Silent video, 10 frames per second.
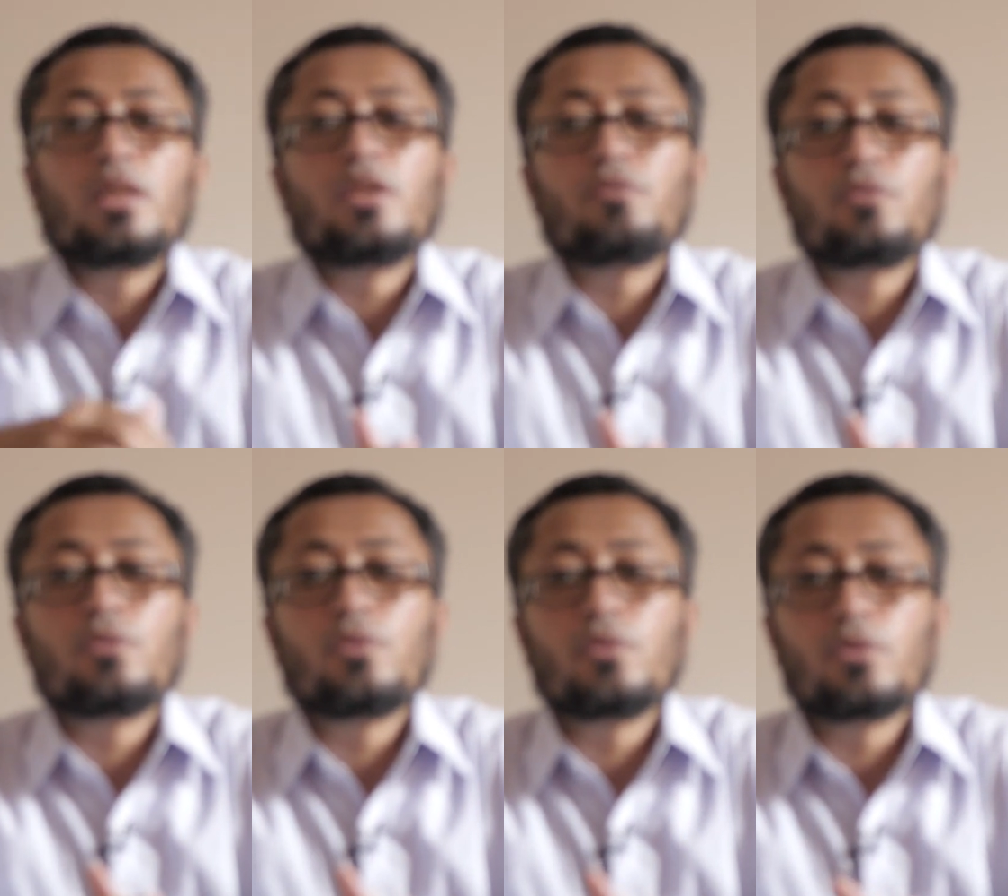If
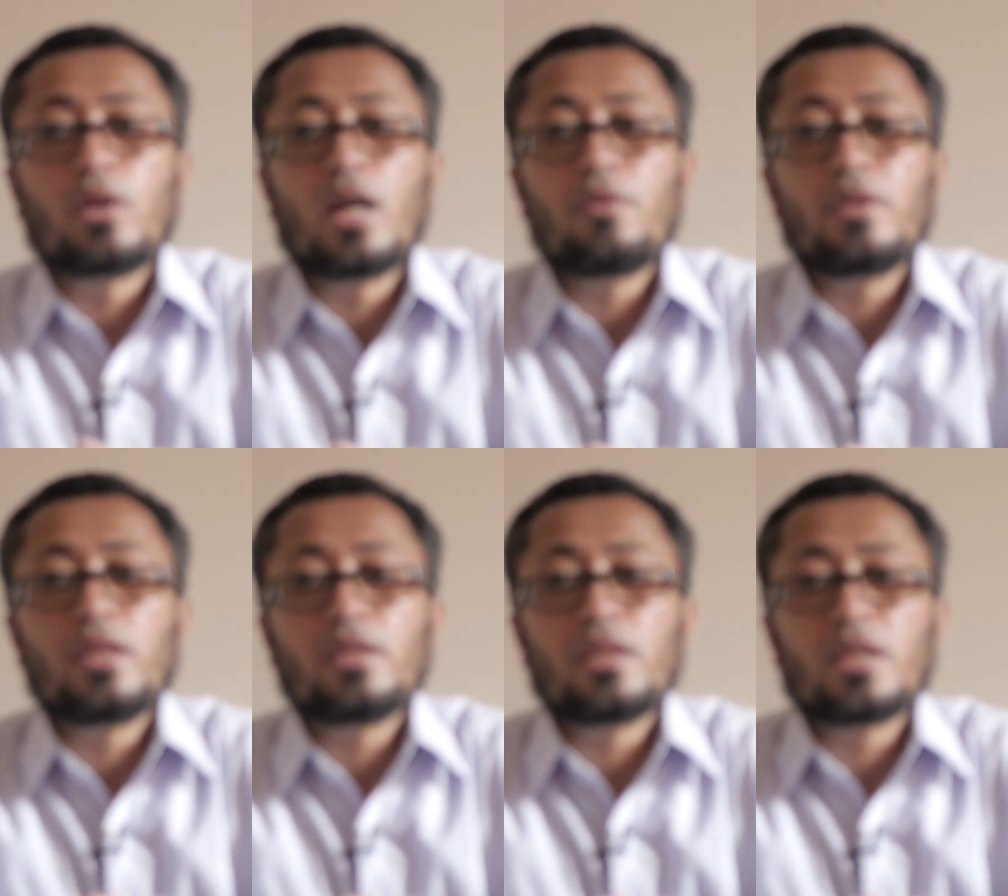you have
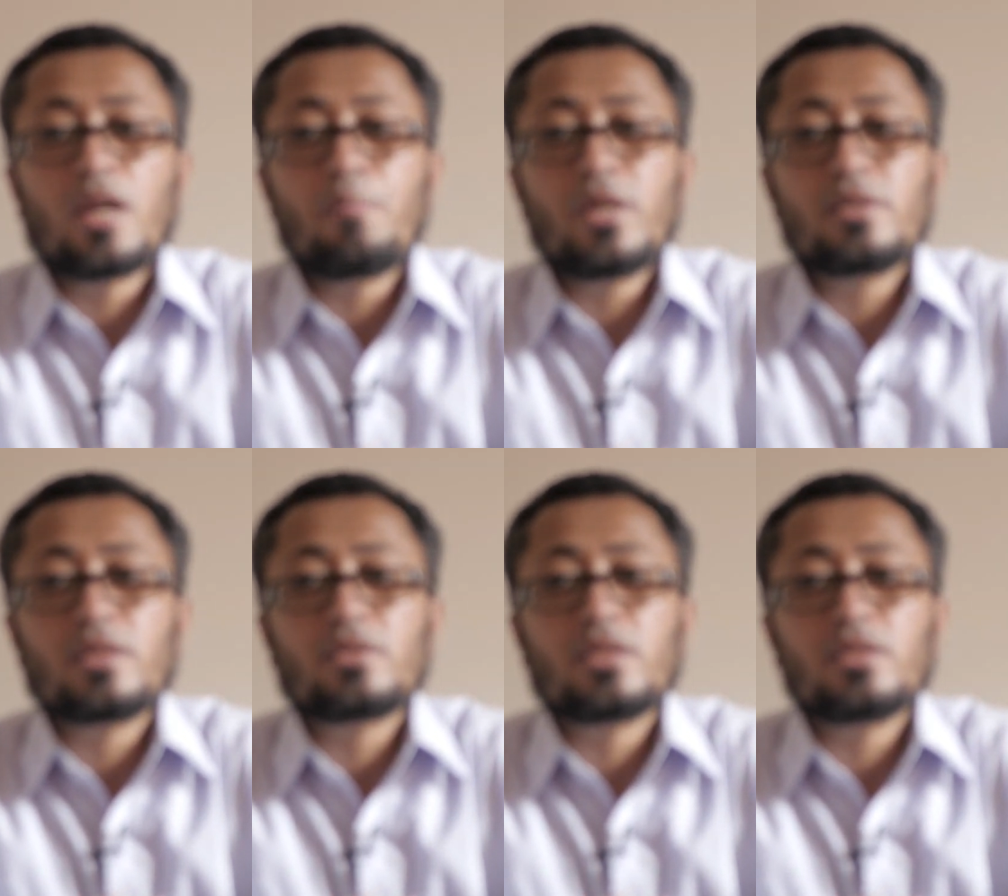any comments
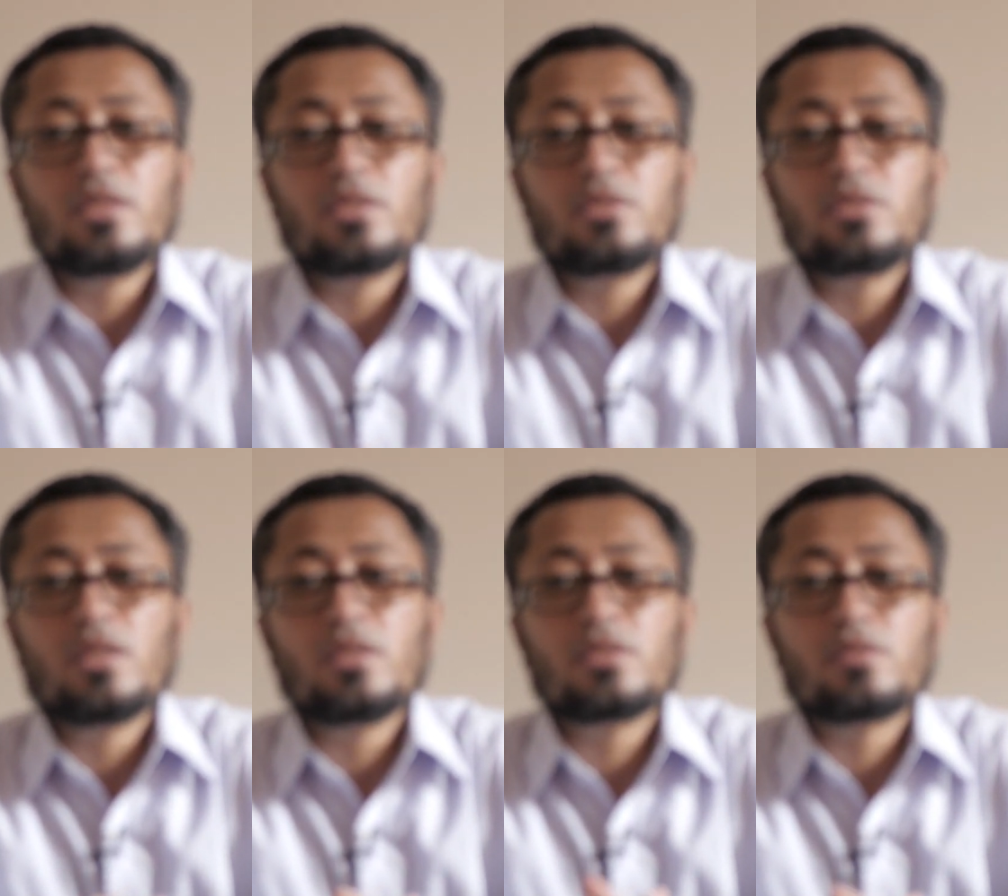or
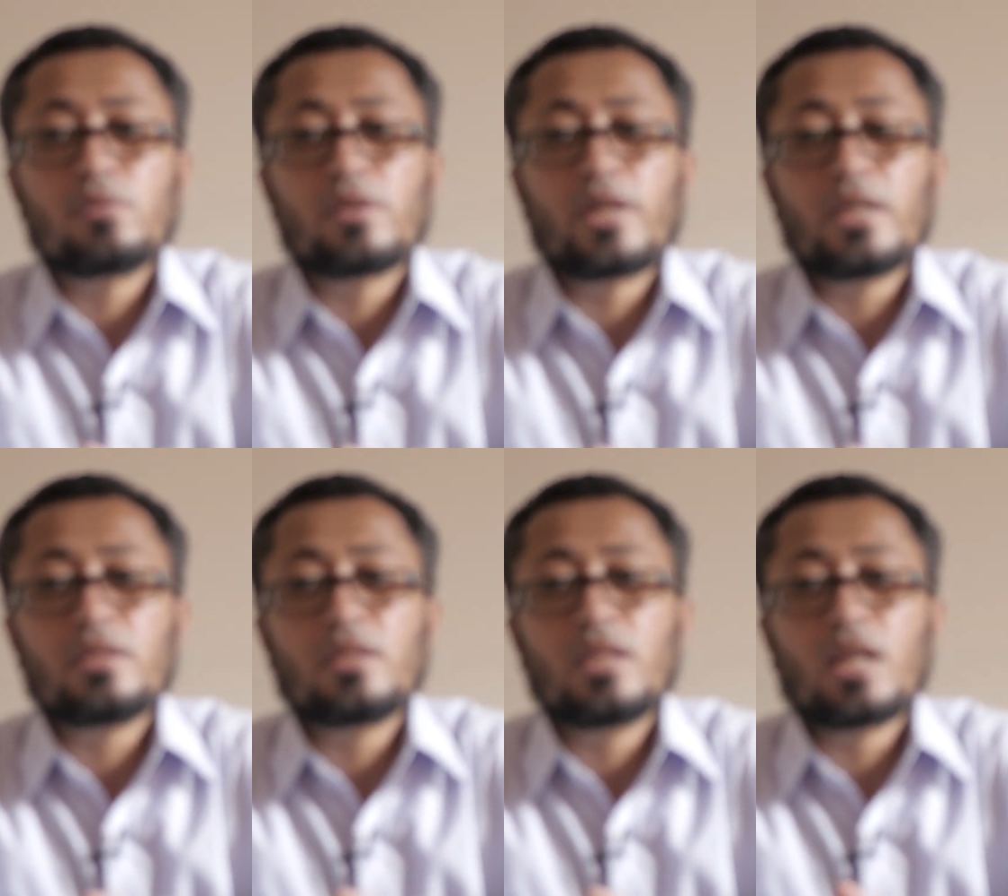suggestions, write
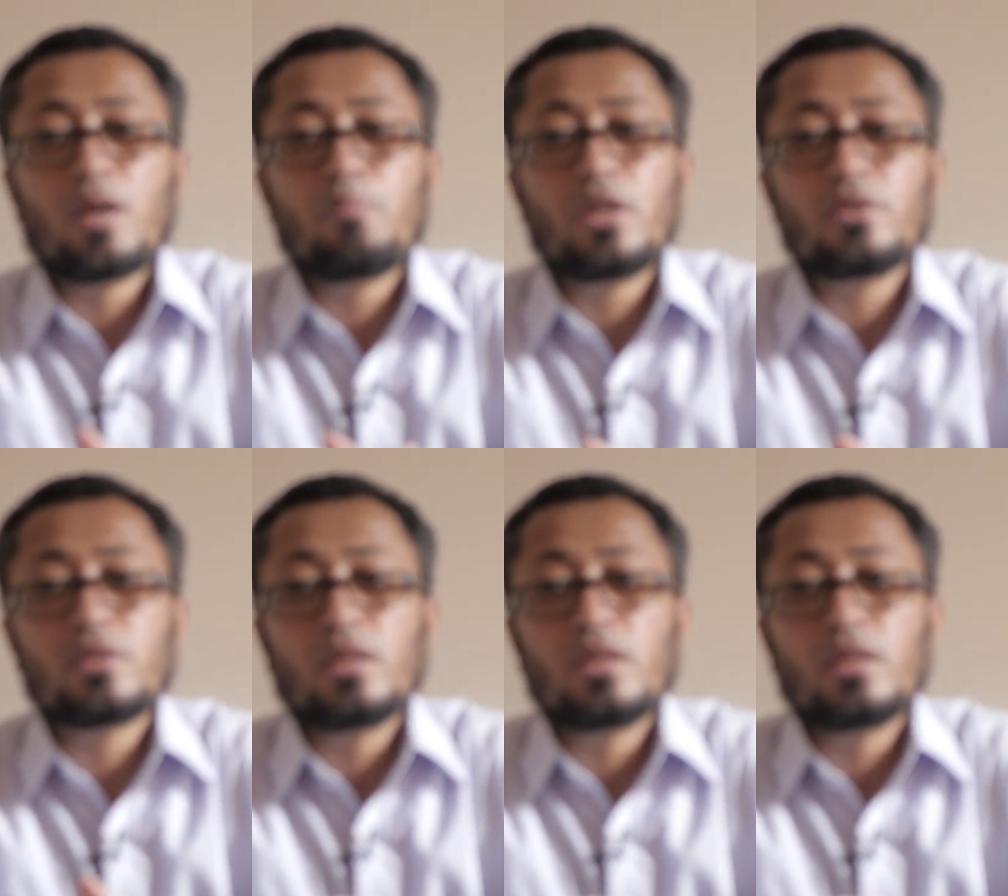in the comments.